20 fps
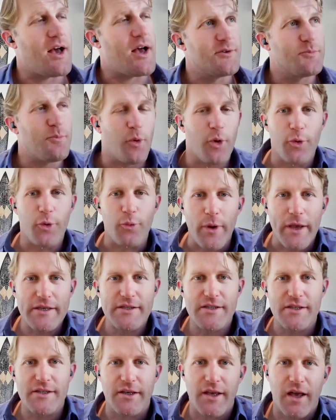was born and
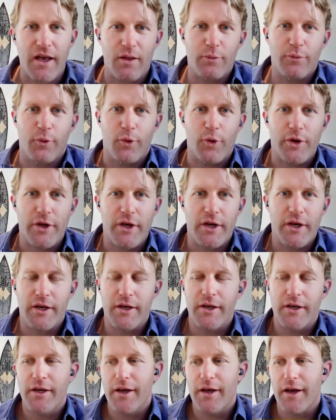raised in
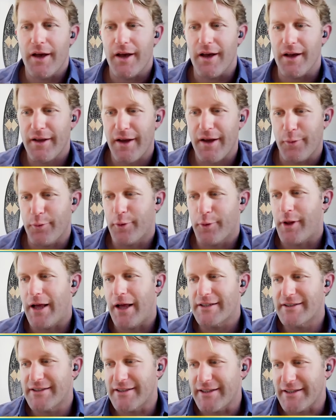California, kind of
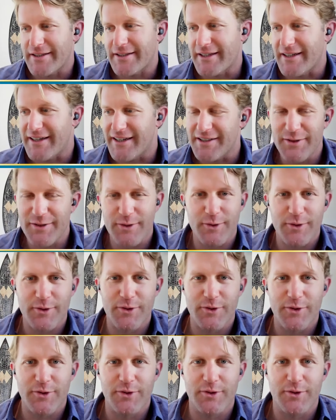classic
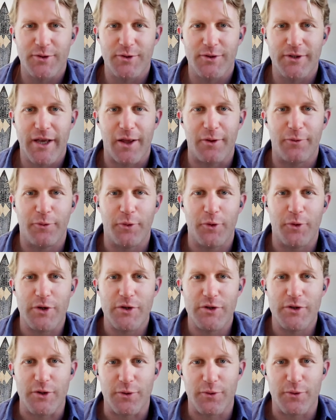California
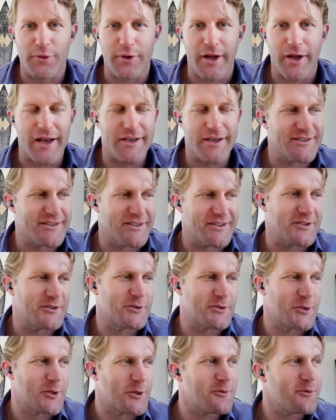surfer guy, still
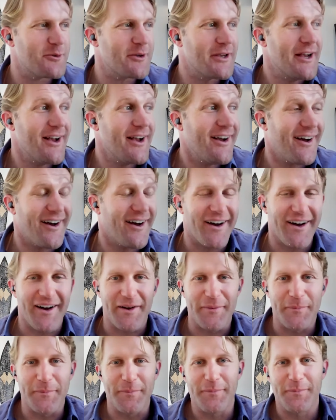surf.
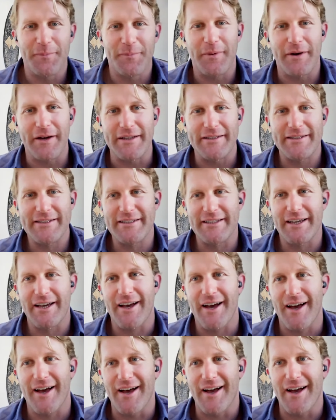But
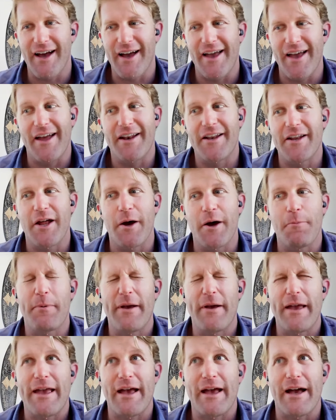I ended up
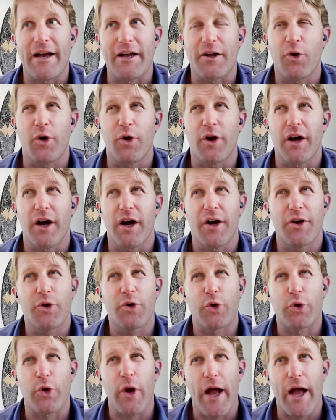going to
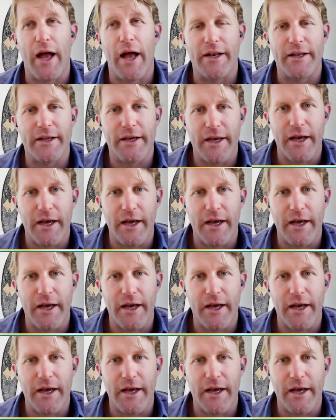undergrad